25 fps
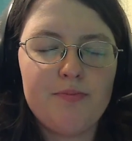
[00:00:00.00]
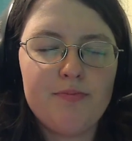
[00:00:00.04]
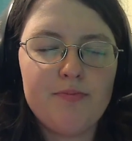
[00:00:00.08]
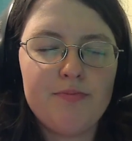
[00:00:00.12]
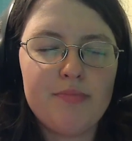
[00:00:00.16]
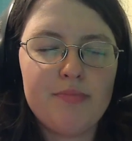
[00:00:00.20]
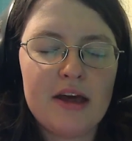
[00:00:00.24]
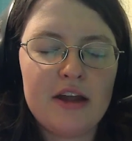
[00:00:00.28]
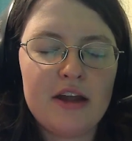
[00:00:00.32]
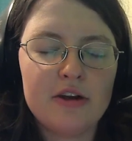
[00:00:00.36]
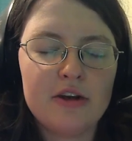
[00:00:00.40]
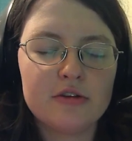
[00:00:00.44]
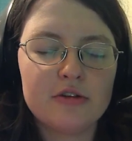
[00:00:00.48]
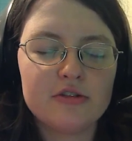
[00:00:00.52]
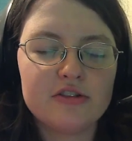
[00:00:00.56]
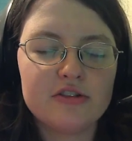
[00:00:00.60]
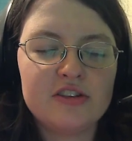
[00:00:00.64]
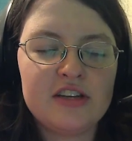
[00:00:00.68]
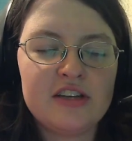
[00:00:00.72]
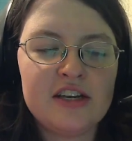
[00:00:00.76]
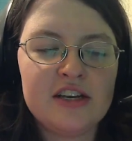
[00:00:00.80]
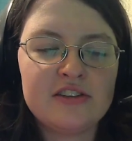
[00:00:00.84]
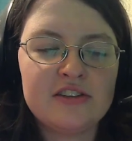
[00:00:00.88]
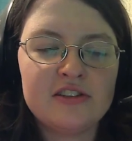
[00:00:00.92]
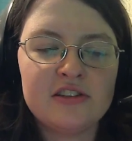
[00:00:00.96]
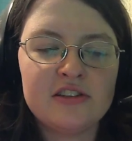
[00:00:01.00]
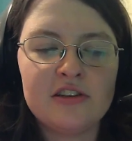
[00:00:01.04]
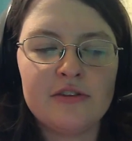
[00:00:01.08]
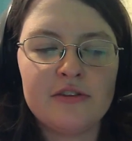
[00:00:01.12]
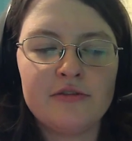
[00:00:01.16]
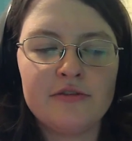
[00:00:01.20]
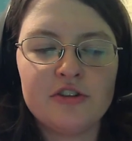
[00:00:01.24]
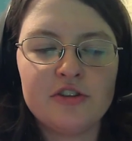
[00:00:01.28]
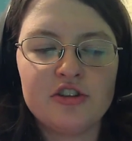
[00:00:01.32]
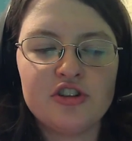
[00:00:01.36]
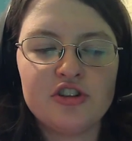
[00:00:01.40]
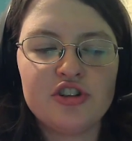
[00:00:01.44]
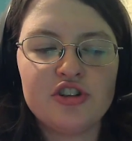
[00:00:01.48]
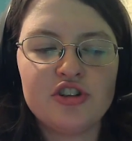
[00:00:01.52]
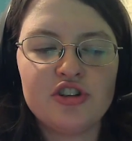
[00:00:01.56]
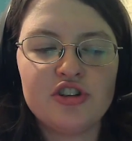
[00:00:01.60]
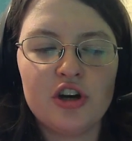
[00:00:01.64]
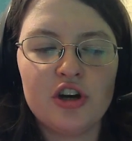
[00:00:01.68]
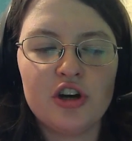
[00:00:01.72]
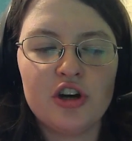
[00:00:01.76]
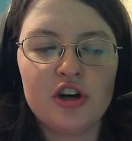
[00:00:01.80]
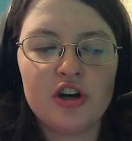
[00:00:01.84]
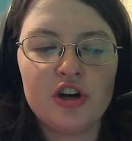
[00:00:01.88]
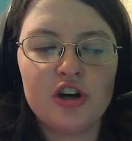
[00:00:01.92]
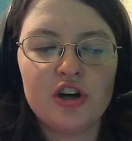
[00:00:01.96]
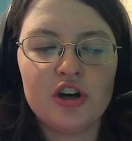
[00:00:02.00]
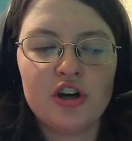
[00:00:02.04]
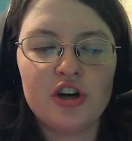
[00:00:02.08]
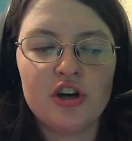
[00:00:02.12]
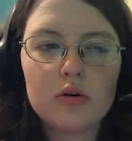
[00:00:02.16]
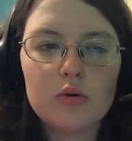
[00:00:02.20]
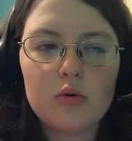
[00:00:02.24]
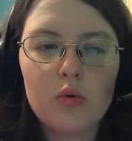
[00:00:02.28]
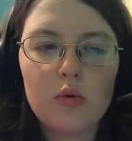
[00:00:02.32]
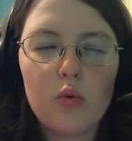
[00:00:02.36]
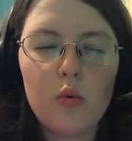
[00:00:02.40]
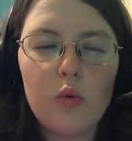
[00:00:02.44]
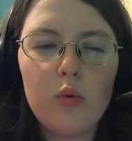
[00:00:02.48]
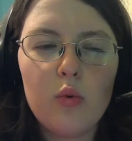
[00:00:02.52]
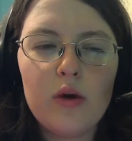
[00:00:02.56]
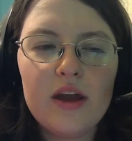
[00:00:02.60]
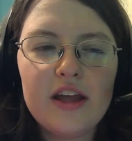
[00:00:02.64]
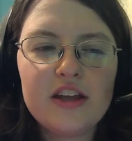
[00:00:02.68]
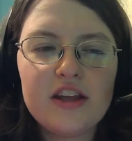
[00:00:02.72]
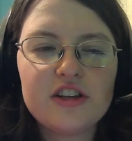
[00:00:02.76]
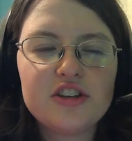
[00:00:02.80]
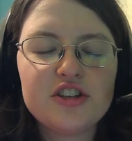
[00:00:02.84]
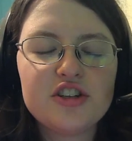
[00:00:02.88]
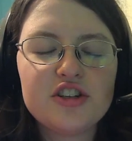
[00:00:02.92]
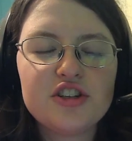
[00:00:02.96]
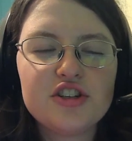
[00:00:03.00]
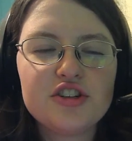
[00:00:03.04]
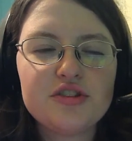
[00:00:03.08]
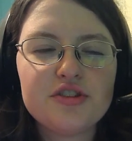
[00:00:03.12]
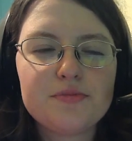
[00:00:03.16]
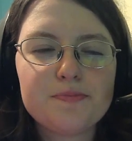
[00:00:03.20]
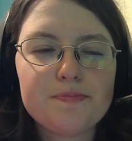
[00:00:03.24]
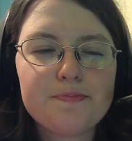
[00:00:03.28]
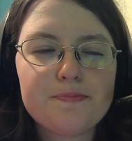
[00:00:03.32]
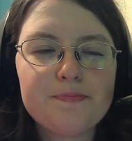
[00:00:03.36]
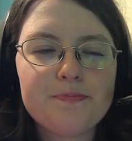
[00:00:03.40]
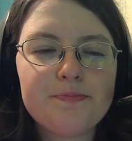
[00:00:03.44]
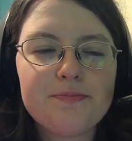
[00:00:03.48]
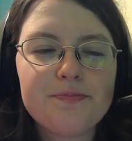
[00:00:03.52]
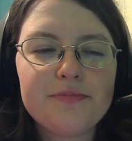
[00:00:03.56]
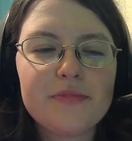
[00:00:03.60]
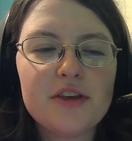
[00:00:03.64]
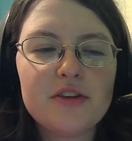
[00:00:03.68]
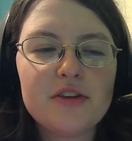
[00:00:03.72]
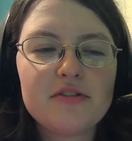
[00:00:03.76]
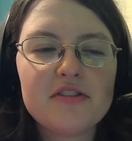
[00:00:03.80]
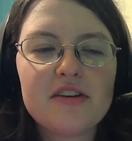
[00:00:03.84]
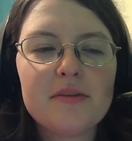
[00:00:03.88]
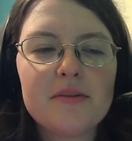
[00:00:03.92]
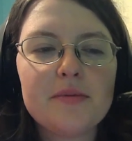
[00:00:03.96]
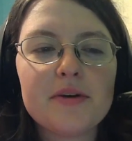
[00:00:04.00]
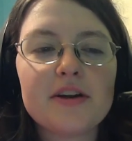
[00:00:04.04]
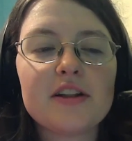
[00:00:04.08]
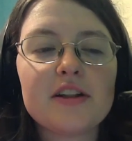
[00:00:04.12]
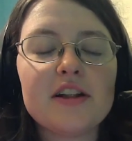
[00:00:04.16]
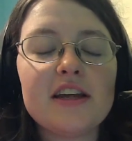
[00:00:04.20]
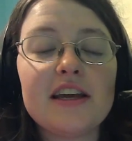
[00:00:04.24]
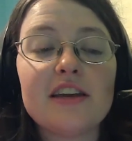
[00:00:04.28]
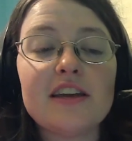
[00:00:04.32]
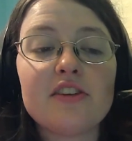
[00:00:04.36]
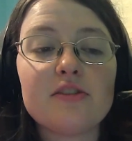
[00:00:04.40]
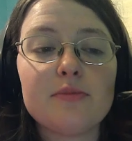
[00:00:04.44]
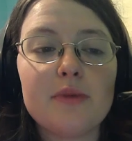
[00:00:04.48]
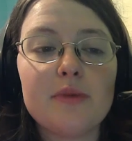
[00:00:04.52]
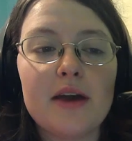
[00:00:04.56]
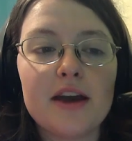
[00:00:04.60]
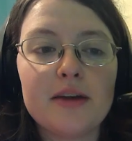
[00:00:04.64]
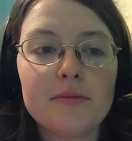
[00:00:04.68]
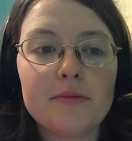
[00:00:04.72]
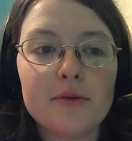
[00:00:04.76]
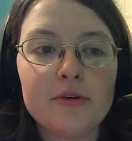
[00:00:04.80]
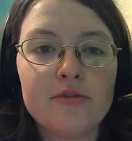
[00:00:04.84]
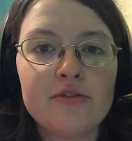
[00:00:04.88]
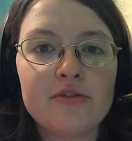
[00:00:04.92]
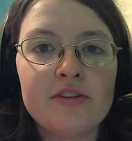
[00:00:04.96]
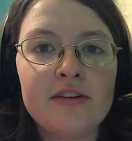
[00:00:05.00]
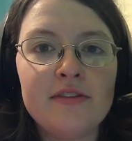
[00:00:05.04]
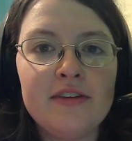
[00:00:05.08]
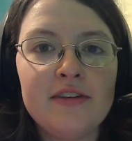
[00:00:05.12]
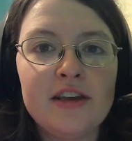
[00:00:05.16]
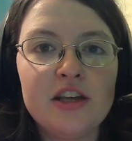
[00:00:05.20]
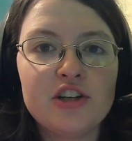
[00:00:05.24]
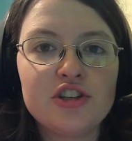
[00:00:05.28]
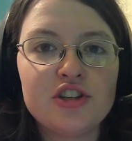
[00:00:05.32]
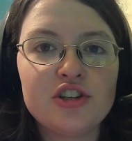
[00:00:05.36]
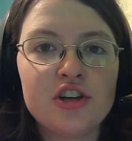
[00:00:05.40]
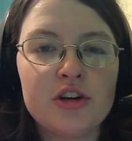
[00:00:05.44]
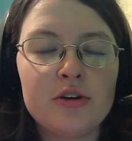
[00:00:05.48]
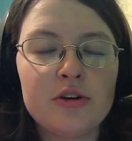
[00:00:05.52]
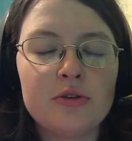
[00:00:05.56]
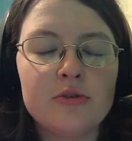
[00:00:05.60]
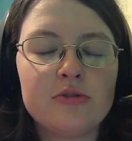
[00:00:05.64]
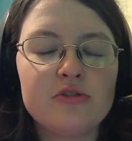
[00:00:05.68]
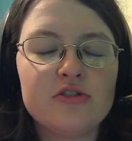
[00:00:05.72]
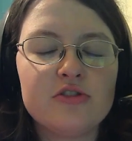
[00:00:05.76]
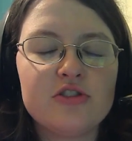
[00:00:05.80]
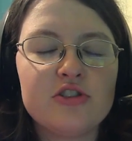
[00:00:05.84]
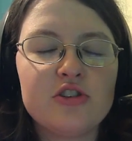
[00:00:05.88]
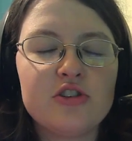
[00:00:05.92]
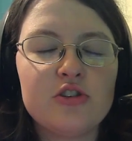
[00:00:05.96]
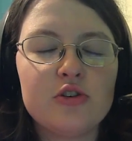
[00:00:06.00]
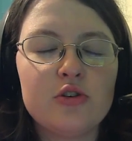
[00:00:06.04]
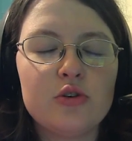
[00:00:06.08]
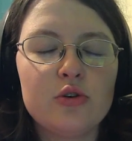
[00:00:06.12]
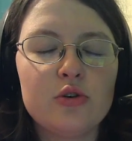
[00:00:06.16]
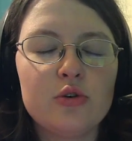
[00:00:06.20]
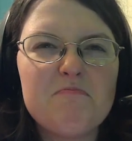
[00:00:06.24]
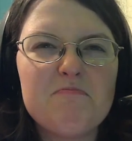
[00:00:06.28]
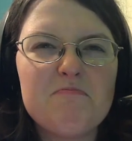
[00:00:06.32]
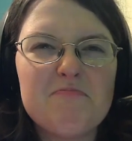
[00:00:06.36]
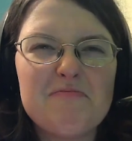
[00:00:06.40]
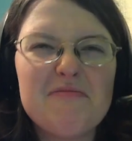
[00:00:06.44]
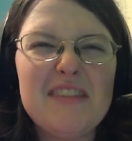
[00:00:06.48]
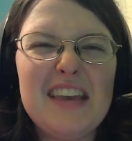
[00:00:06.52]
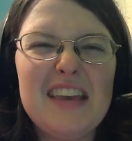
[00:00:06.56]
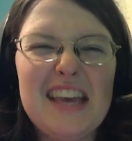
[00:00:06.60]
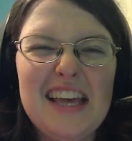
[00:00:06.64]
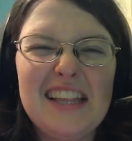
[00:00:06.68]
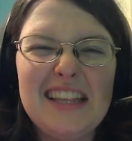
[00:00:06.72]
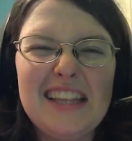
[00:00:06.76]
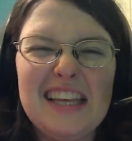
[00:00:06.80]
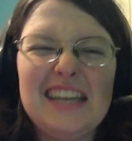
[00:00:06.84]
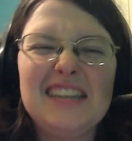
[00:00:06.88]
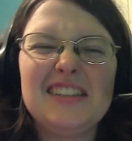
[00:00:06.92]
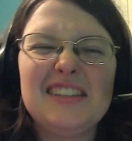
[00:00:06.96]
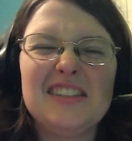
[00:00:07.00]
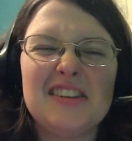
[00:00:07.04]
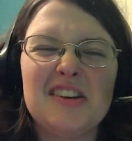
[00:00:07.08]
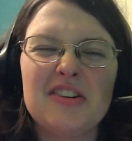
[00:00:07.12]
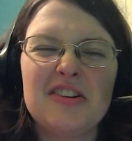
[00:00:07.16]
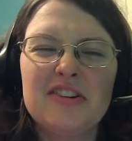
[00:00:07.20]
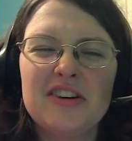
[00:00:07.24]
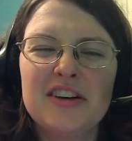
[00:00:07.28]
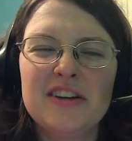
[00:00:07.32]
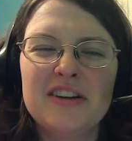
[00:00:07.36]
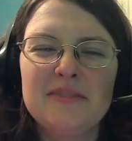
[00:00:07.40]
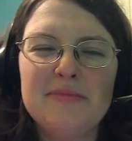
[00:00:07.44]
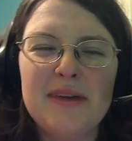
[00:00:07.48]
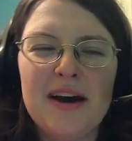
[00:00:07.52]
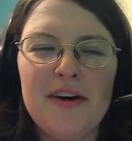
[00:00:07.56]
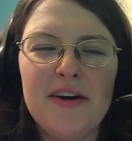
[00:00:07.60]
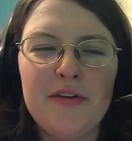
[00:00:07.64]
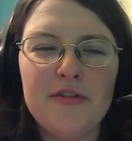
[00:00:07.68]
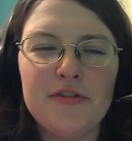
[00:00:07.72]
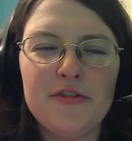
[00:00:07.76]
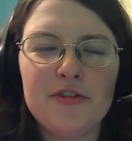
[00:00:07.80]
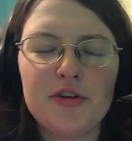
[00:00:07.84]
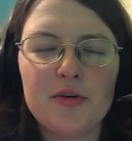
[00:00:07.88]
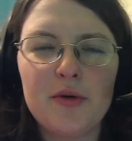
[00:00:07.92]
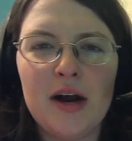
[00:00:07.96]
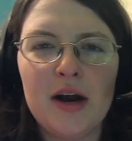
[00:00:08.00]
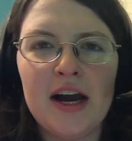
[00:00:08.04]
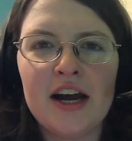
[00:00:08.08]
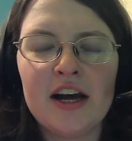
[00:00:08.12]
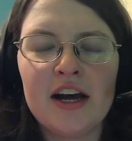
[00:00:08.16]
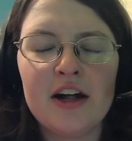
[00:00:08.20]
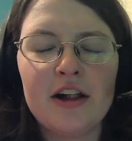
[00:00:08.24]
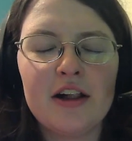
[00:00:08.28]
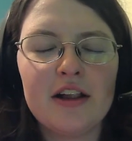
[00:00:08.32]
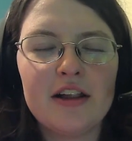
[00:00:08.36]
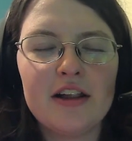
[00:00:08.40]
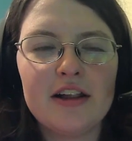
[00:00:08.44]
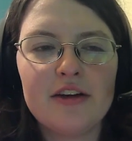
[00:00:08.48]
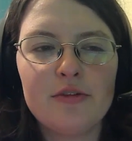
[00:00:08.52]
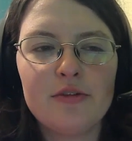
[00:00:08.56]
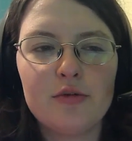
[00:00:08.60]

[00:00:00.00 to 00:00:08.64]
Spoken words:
better seasons of the show, which you typically expect most TV shows to get less good after a while.